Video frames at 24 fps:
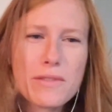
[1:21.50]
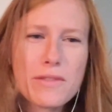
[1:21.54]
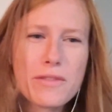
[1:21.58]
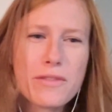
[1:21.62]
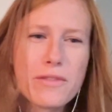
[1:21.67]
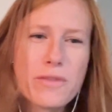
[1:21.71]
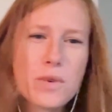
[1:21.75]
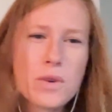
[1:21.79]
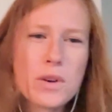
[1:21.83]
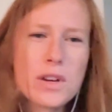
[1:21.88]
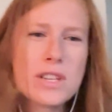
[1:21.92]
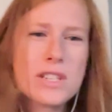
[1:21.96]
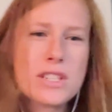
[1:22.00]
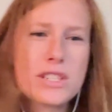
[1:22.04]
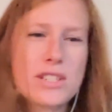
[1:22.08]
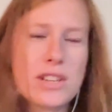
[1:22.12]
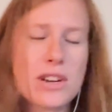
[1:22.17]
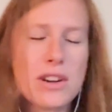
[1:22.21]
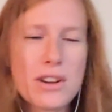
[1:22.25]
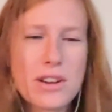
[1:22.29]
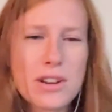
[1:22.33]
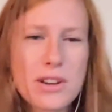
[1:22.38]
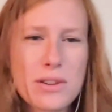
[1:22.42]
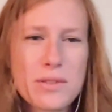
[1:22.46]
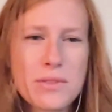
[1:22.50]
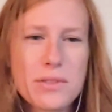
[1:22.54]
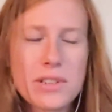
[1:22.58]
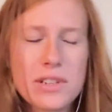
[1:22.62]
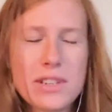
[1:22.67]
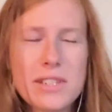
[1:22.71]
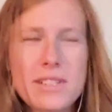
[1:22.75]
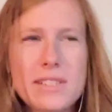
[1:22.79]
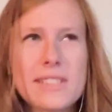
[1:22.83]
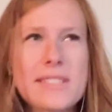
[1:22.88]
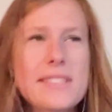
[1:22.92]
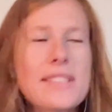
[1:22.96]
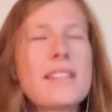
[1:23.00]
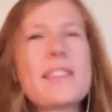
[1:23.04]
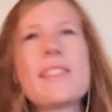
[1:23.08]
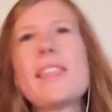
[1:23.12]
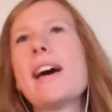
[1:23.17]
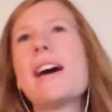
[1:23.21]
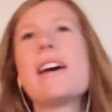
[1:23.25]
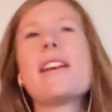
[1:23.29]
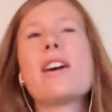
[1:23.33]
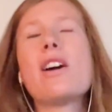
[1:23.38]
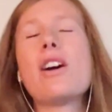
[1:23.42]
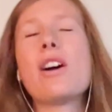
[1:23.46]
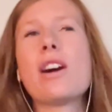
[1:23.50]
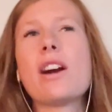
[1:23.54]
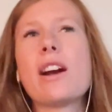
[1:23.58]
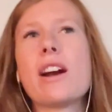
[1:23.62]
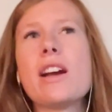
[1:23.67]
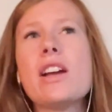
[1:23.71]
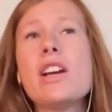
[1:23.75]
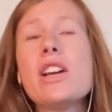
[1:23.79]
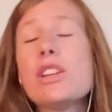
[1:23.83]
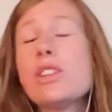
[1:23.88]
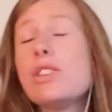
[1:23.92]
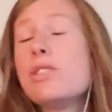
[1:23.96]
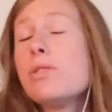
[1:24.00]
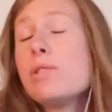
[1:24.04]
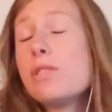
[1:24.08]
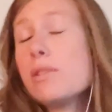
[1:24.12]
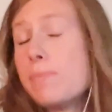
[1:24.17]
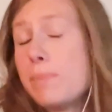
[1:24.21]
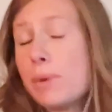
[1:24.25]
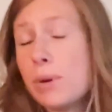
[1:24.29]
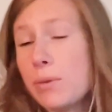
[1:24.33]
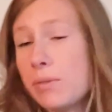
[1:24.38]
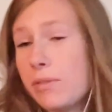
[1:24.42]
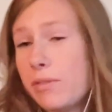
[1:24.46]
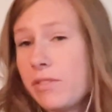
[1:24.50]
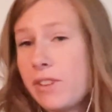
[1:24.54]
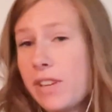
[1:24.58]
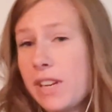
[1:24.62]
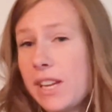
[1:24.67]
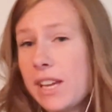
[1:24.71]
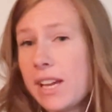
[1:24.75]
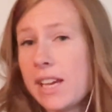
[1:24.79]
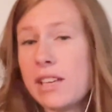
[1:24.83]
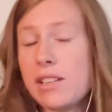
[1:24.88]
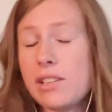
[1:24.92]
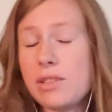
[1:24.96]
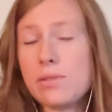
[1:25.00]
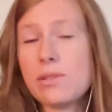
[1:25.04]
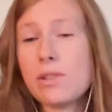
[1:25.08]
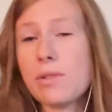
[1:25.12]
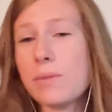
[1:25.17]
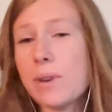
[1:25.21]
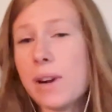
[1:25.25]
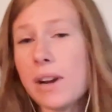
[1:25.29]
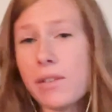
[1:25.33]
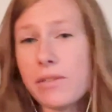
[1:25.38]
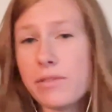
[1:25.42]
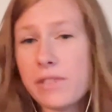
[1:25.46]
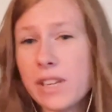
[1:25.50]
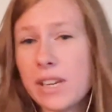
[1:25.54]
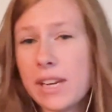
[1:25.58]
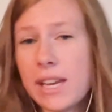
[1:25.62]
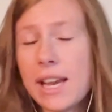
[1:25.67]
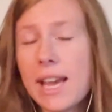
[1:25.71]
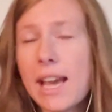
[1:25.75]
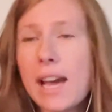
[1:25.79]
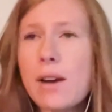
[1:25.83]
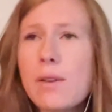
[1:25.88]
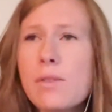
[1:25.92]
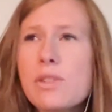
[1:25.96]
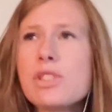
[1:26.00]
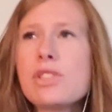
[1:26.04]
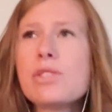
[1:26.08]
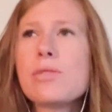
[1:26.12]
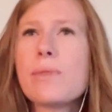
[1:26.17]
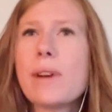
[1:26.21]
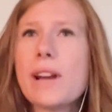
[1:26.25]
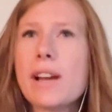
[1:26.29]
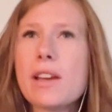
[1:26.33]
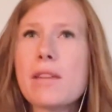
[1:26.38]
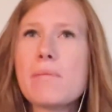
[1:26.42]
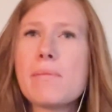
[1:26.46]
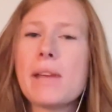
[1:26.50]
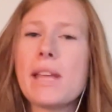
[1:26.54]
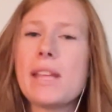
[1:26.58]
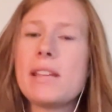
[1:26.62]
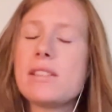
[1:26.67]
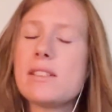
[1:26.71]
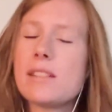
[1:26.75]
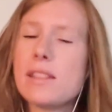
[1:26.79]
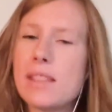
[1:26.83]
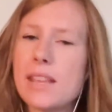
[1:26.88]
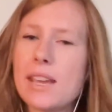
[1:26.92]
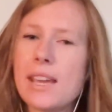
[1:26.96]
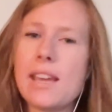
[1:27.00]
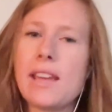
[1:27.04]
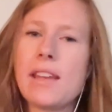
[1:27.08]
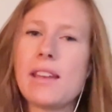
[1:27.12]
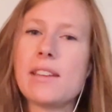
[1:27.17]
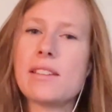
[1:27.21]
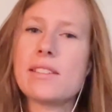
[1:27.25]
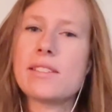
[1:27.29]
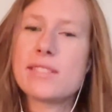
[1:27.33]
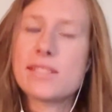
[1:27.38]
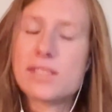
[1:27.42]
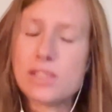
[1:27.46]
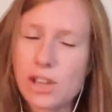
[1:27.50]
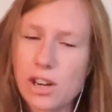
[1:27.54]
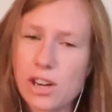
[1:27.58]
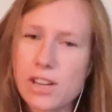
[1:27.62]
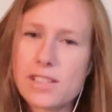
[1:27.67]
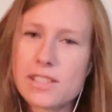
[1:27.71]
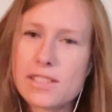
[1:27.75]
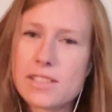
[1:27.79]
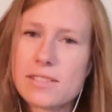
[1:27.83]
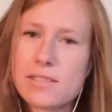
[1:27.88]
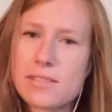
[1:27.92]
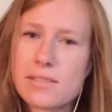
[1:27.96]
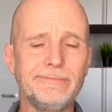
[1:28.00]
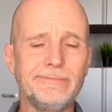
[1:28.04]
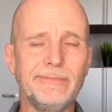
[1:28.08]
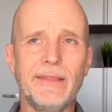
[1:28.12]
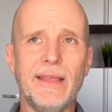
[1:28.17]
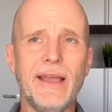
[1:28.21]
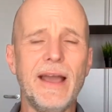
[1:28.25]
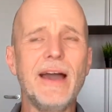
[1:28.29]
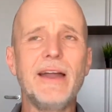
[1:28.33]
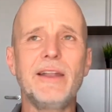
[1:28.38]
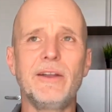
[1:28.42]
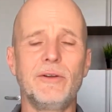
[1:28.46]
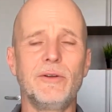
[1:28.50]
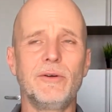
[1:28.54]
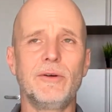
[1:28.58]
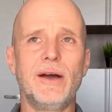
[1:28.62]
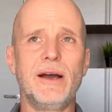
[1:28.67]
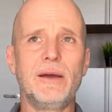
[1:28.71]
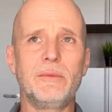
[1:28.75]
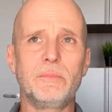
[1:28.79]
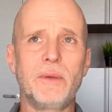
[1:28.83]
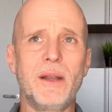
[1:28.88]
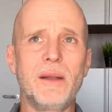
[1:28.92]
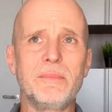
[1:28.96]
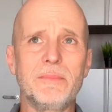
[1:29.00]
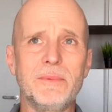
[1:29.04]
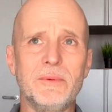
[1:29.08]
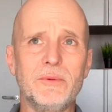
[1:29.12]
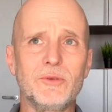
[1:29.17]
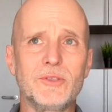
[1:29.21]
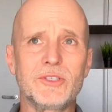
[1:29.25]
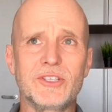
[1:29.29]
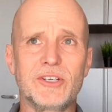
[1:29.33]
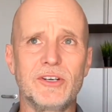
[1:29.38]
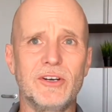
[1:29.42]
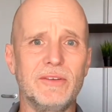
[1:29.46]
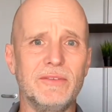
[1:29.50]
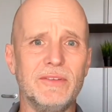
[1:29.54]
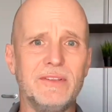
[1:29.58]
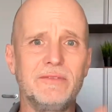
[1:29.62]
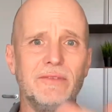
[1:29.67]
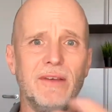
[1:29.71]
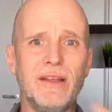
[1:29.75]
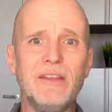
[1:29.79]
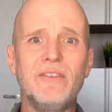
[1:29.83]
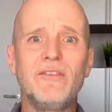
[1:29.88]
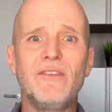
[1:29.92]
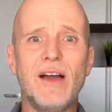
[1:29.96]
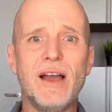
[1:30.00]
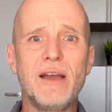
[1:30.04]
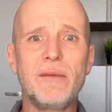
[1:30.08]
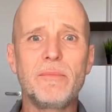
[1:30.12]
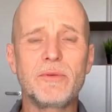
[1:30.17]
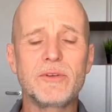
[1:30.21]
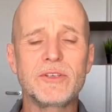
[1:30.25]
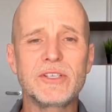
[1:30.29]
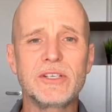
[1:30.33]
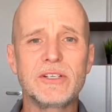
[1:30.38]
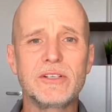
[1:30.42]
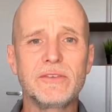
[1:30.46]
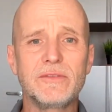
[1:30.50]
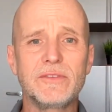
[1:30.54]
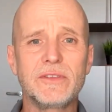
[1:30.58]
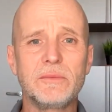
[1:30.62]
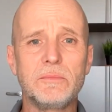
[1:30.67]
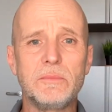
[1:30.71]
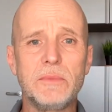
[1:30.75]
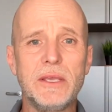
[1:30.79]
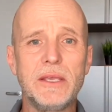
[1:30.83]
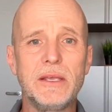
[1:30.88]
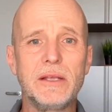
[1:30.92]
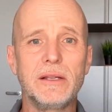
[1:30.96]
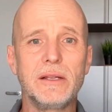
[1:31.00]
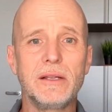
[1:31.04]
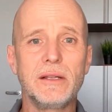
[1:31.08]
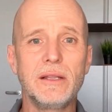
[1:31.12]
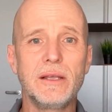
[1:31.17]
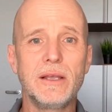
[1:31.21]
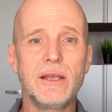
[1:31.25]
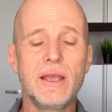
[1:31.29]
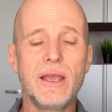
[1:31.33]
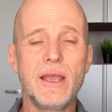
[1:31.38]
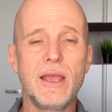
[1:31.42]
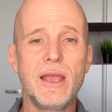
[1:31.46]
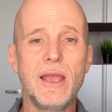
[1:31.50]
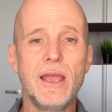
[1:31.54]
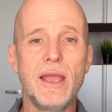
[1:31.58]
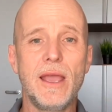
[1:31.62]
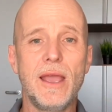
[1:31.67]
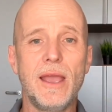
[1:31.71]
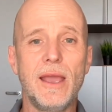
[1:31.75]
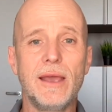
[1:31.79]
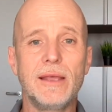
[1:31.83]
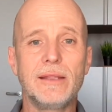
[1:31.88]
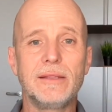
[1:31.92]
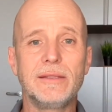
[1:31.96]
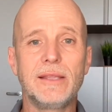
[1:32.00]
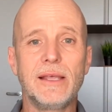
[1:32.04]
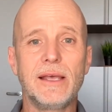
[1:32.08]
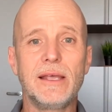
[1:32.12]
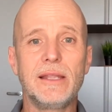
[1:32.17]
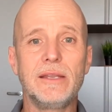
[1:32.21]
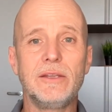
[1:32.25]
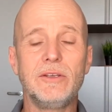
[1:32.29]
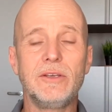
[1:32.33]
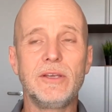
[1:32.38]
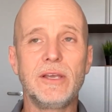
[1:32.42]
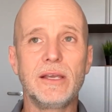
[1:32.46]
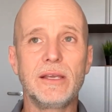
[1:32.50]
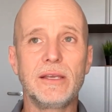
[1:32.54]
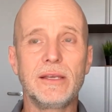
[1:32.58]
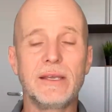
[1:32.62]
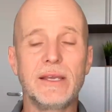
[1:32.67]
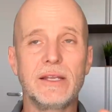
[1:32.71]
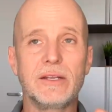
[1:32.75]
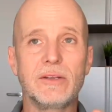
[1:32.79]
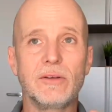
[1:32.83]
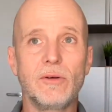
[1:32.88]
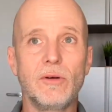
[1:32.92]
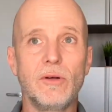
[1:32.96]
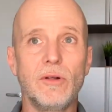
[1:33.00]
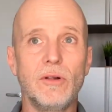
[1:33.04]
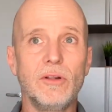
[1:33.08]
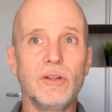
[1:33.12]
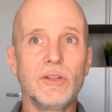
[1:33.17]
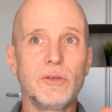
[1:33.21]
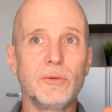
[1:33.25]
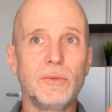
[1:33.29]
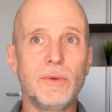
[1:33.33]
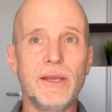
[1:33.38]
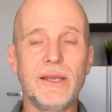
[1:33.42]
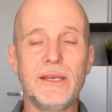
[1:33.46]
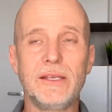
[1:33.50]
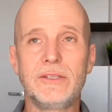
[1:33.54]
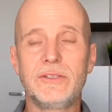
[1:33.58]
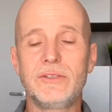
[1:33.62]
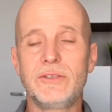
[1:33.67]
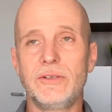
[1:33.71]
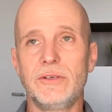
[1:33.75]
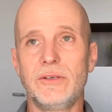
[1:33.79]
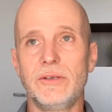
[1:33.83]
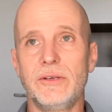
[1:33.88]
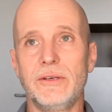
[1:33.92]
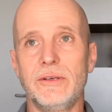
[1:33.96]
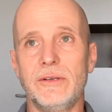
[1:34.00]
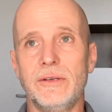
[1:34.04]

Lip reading: For dog owners that are new to bone feeding and new to raw feeding, how would you recommend they start? I don't know. I probably would start with 25% of the meal, and then you can get all the way to